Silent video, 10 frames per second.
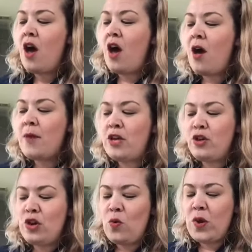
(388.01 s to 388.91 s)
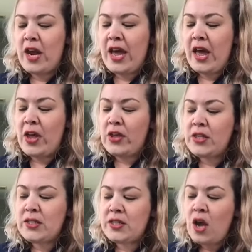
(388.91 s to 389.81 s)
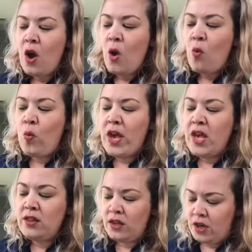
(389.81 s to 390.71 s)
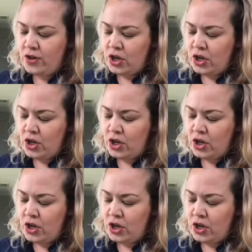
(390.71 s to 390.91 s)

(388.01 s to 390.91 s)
And you know what else? We learned